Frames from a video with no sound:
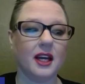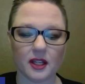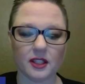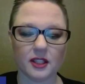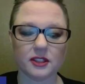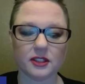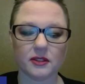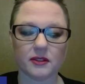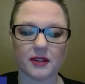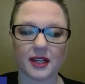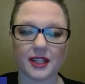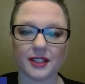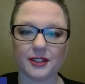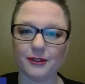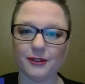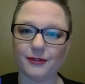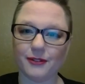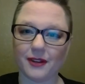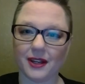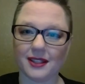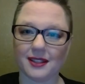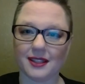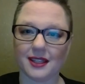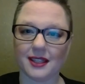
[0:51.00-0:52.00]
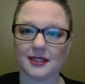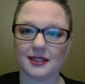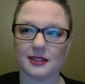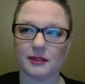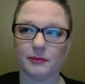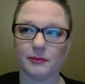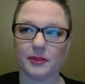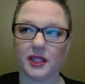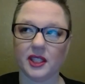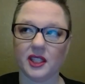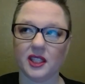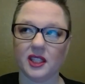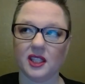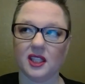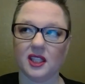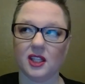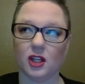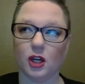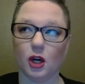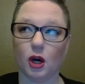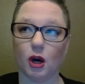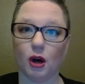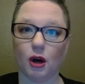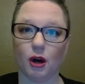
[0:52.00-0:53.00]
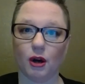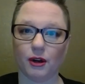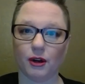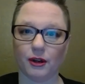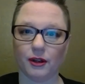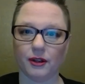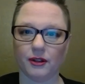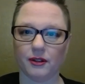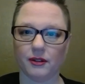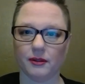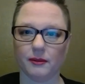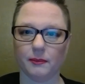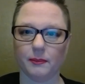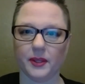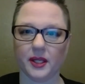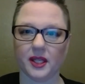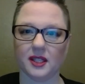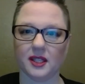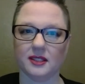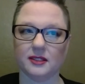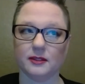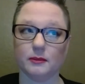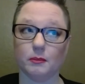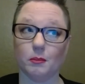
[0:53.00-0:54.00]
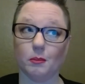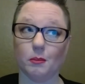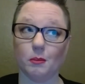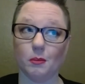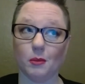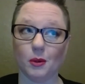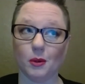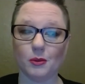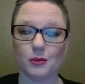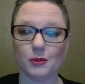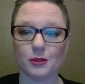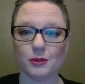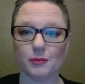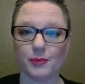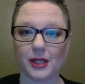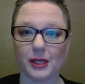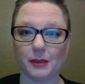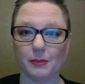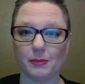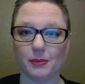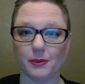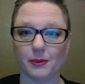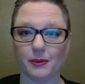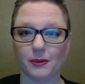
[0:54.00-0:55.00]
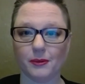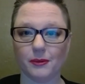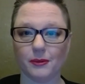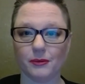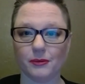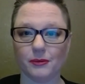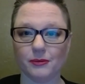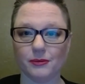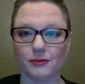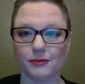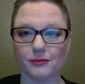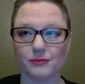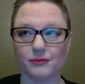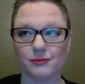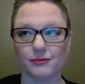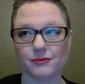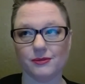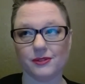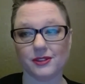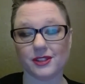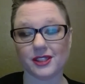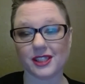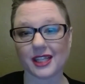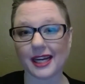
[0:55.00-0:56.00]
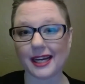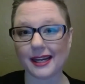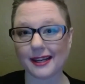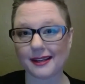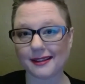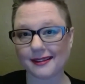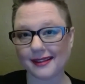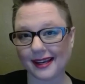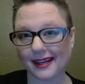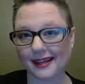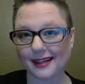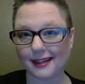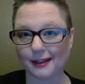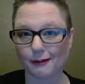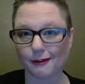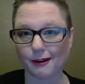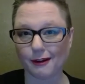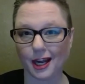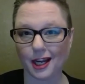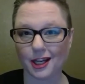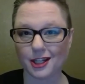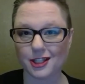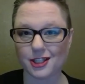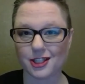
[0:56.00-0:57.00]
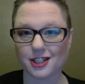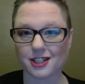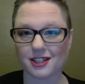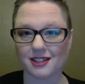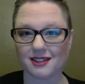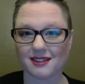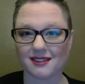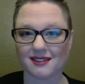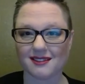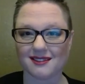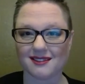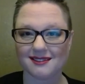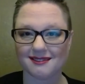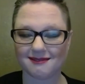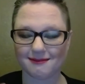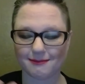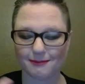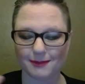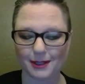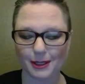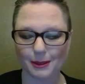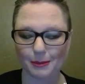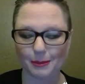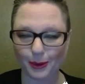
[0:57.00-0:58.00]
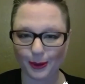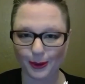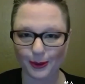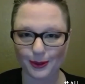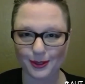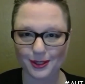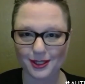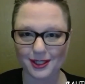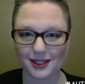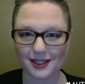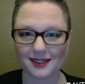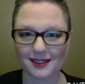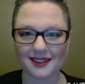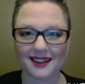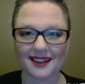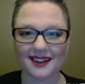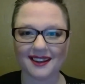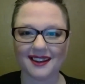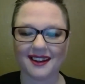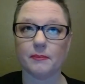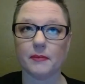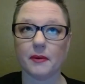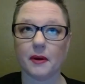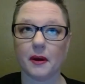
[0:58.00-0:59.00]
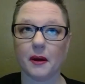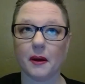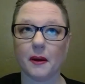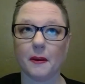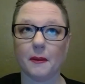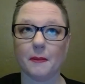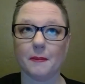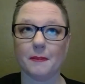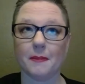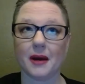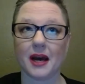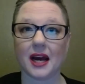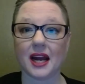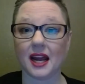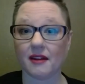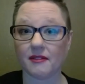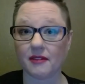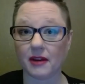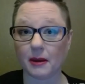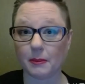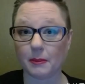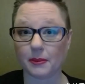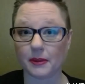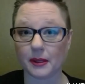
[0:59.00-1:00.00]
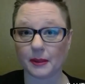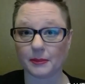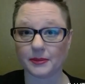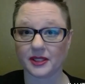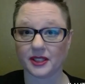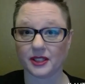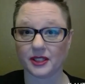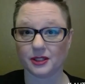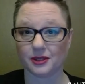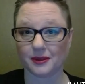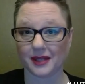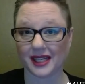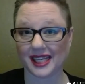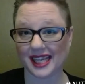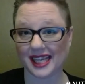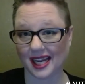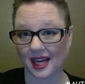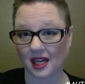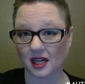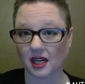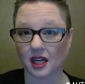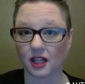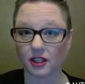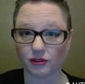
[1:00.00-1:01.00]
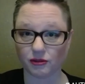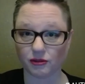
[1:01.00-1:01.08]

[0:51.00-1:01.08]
So I do find that to be hard because most people like that interaction in person. I have epilepsy, so I cannot